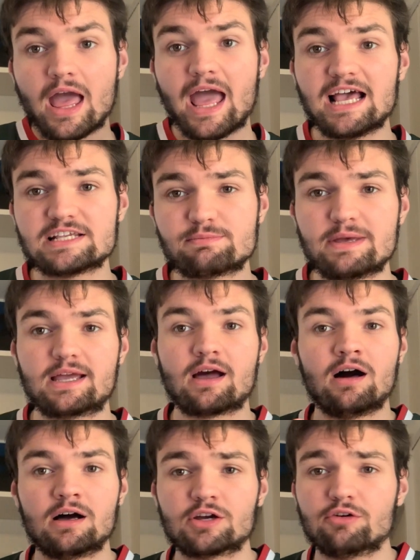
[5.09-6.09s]
as we
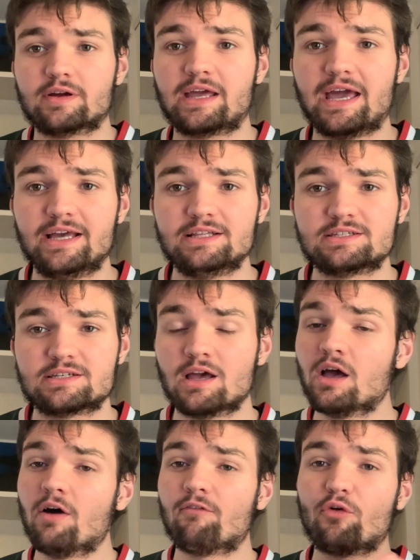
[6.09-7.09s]
congregate
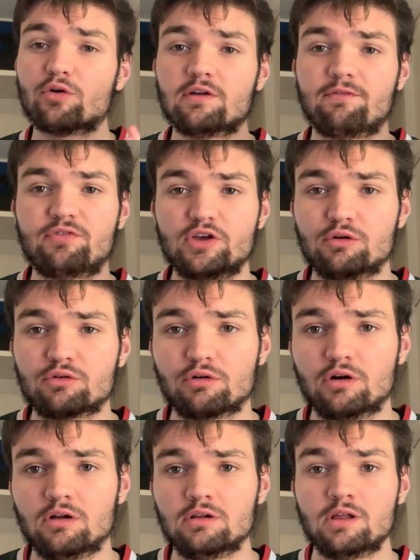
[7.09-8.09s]
for the
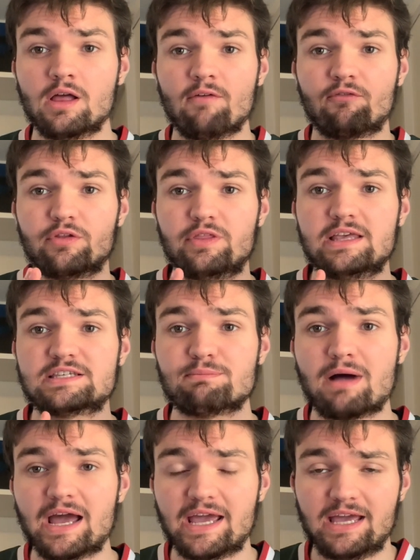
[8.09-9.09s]
funeral for this
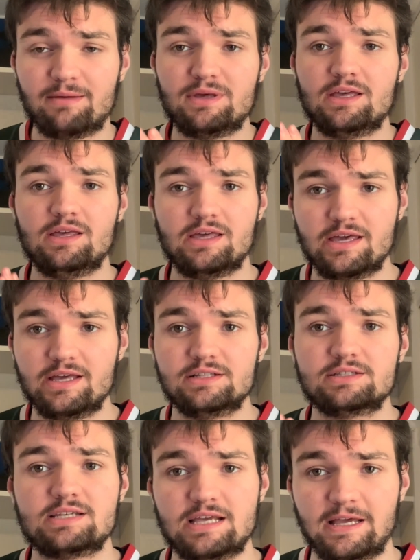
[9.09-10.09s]
Miami
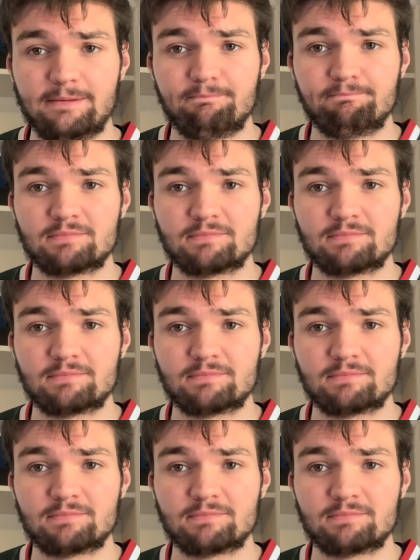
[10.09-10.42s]
Heat team.